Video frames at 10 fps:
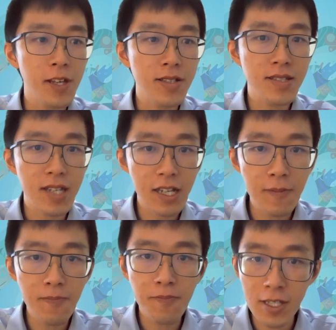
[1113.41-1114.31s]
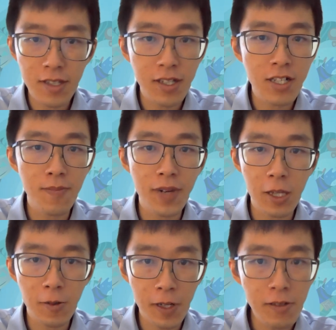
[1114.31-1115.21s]
the second presentation
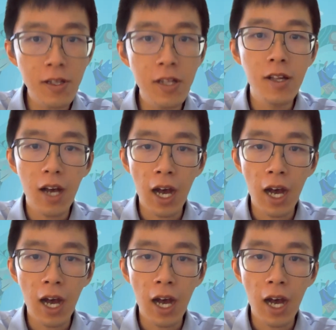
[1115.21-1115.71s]
by Noel.